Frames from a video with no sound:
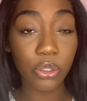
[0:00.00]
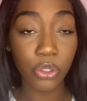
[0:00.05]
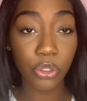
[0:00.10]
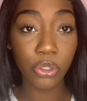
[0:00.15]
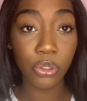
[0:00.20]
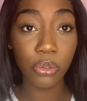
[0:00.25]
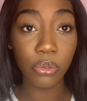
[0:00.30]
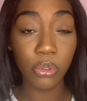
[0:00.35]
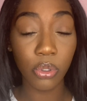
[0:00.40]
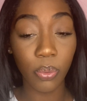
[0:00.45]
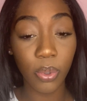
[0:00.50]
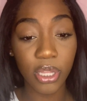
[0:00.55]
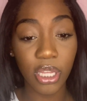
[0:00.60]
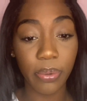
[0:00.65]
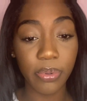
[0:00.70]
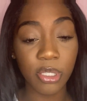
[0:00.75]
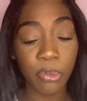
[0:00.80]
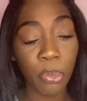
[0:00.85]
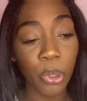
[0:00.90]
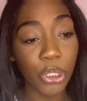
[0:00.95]
there too, the one that
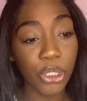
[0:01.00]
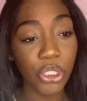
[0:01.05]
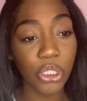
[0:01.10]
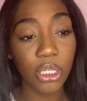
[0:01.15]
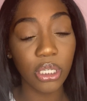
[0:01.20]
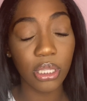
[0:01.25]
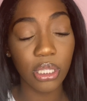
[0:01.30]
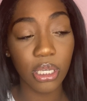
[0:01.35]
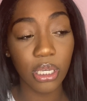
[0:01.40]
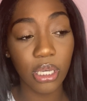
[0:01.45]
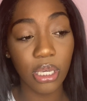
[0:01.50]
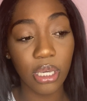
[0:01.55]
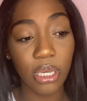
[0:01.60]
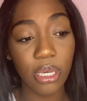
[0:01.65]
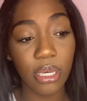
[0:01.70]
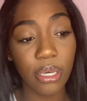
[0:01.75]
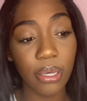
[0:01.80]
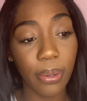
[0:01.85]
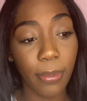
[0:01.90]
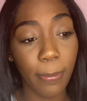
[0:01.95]
was pushing the